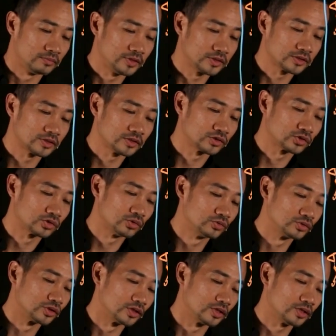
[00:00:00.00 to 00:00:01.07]
Mr.
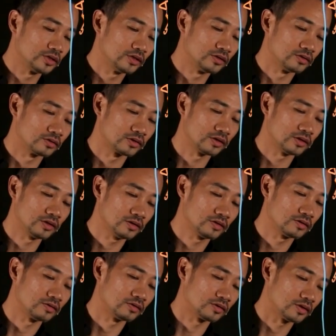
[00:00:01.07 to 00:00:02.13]
Soldier, okay,
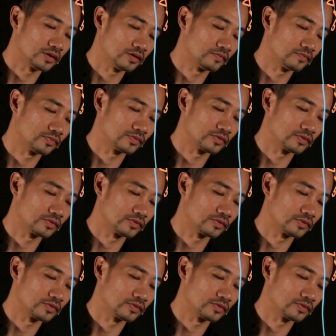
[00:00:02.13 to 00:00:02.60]
all right,